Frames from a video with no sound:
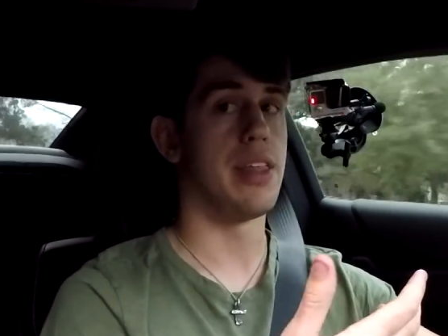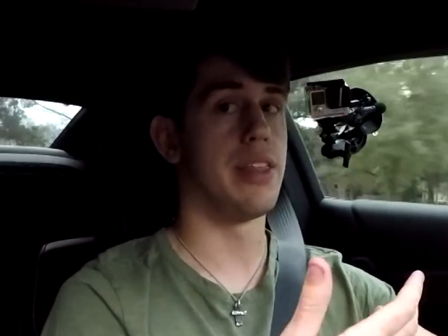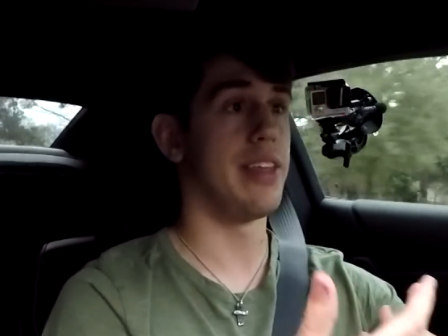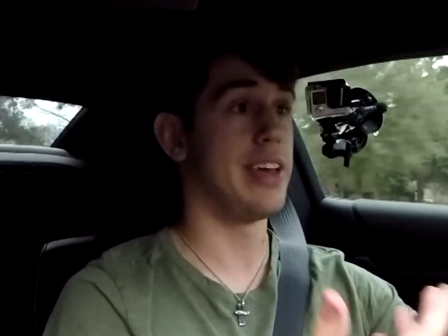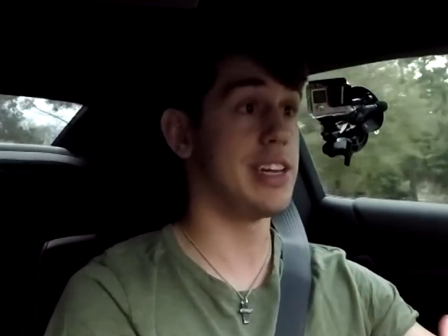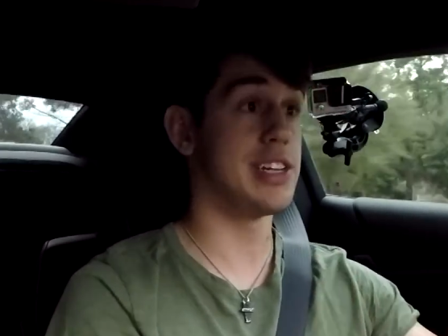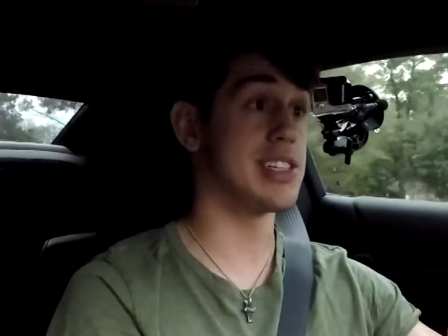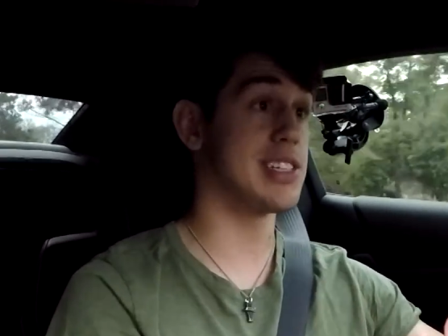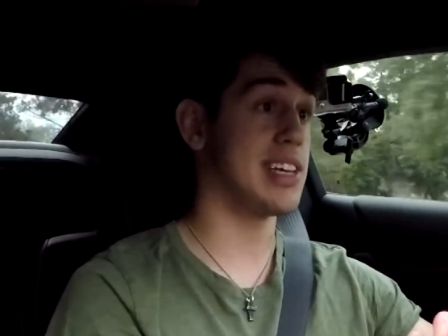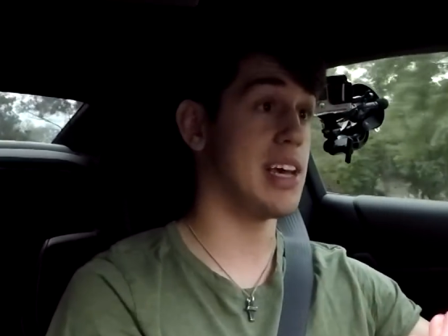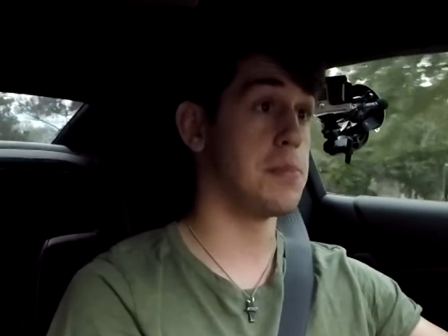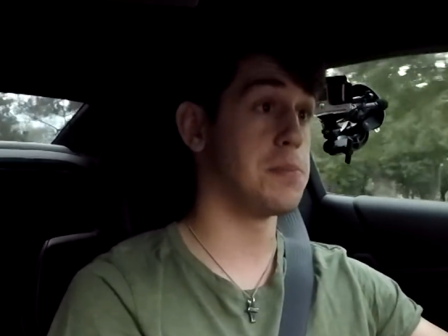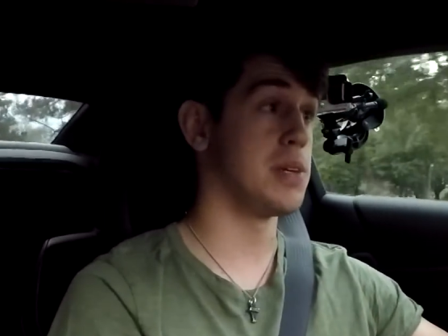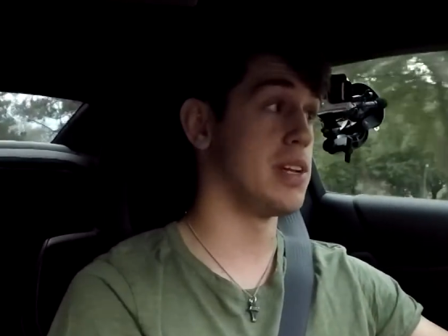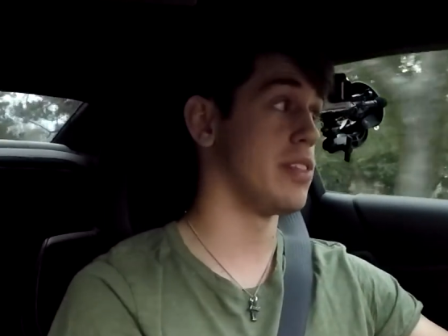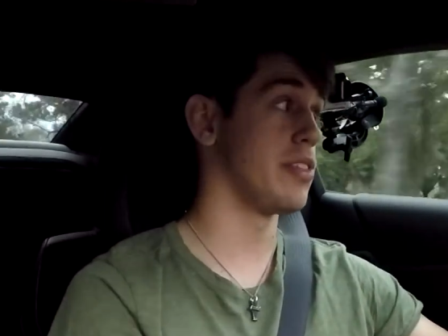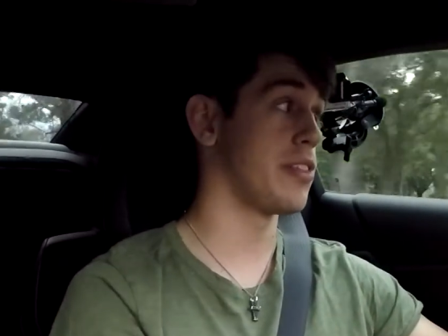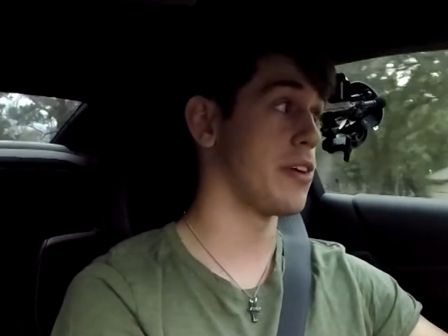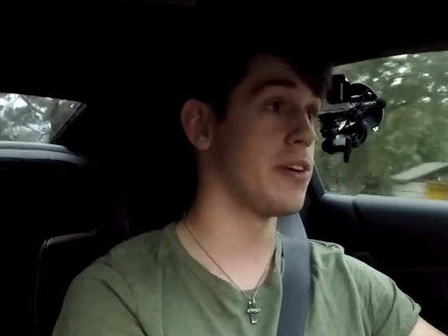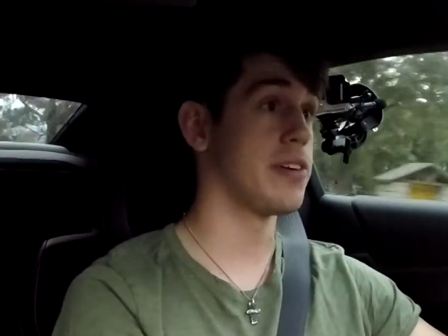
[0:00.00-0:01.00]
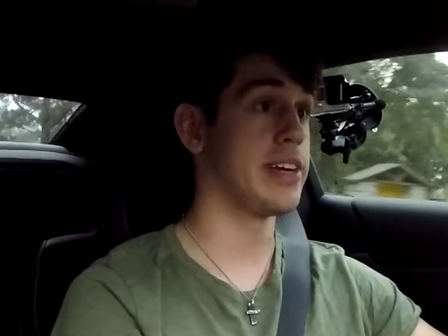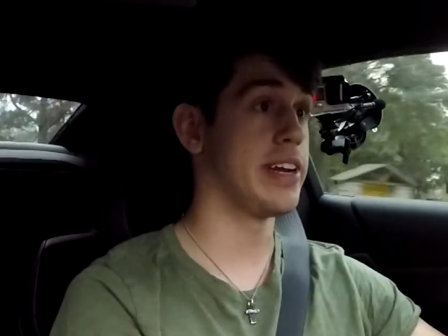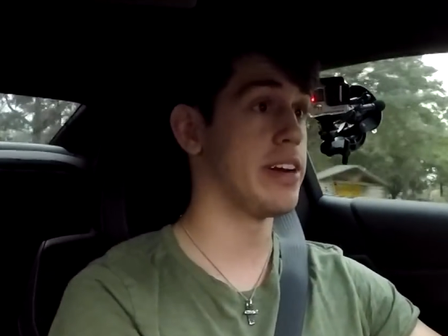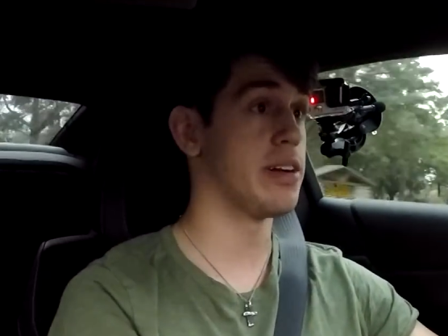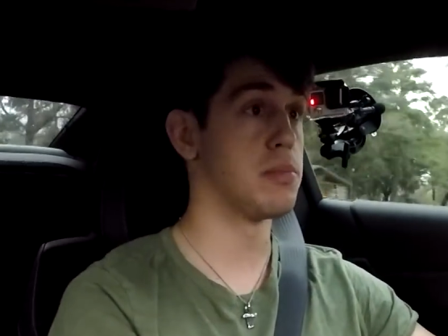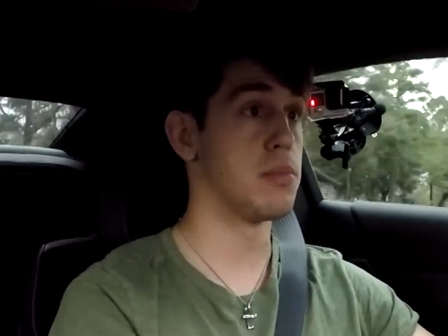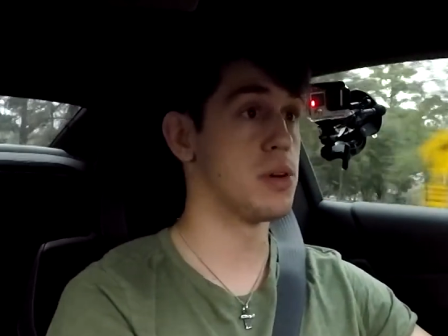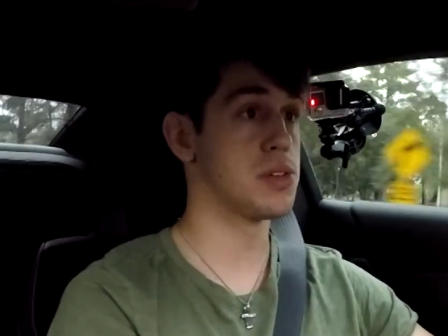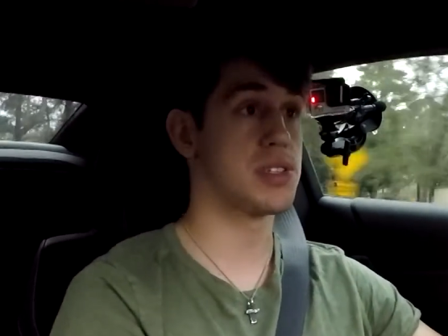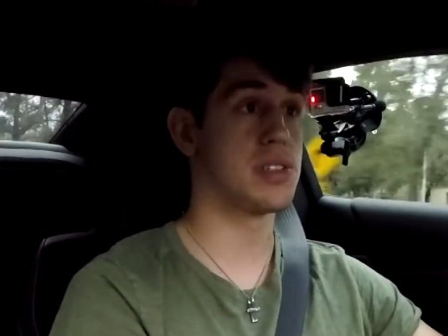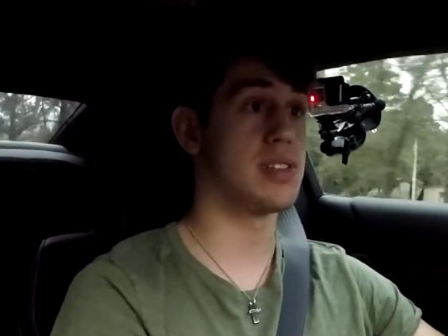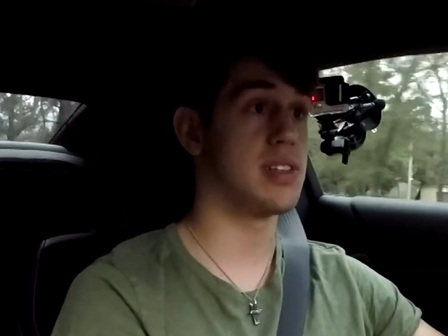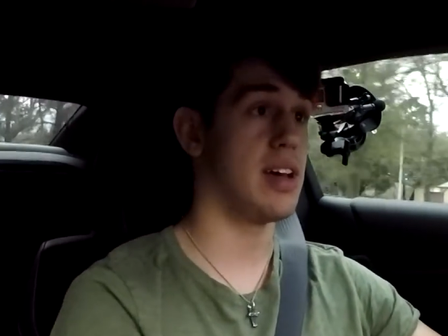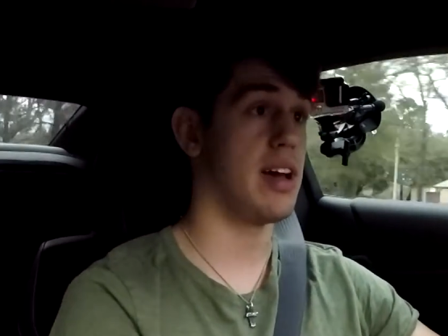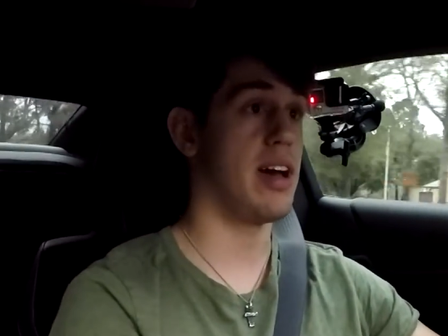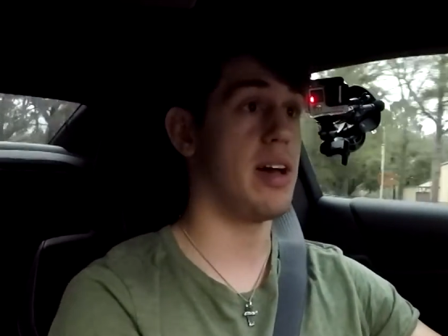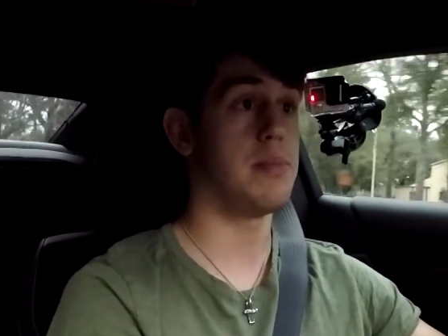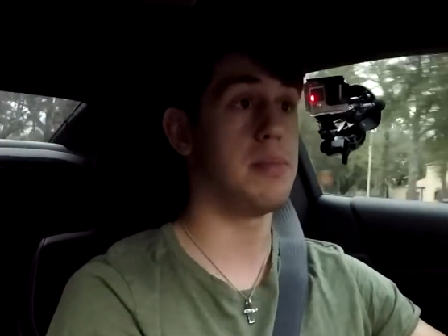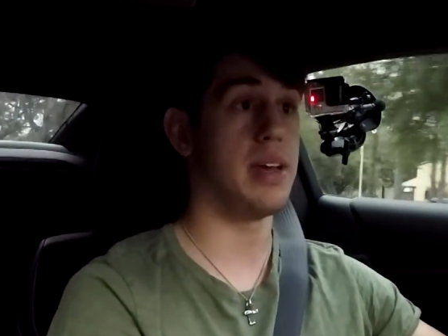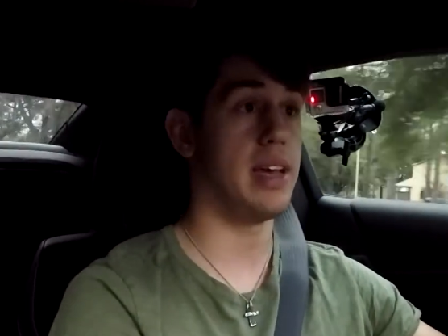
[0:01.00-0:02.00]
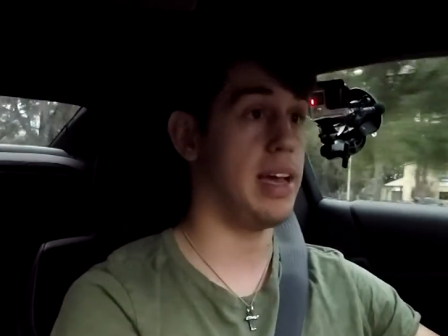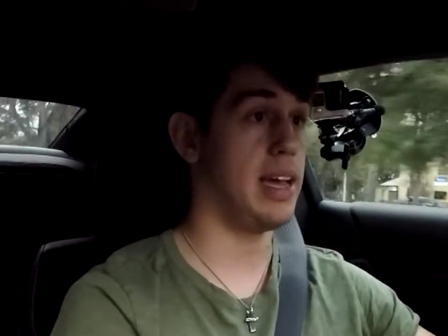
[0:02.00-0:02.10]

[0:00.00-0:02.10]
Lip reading: they just kept it in third gear most of the time